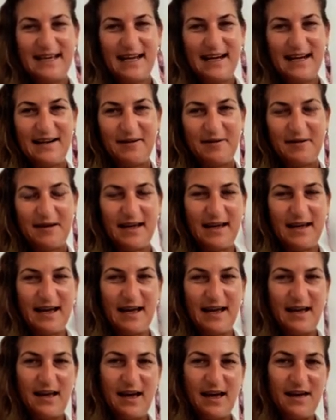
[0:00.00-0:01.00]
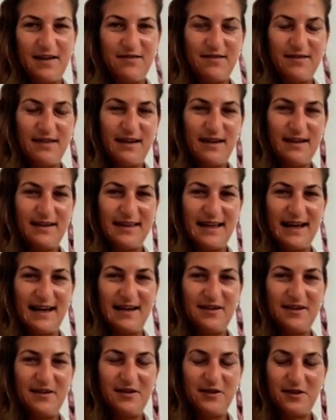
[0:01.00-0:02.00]
and I think
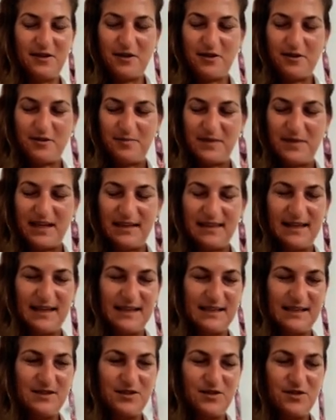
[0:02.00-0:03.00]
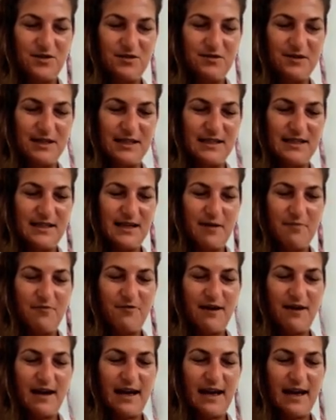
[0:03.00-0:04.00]
that, that is true in some
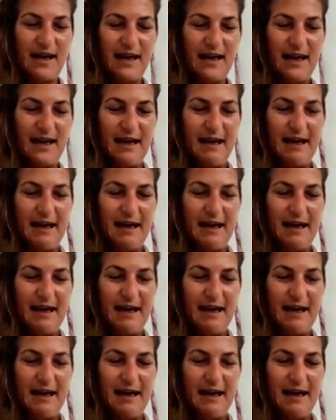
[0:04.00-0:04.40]
way.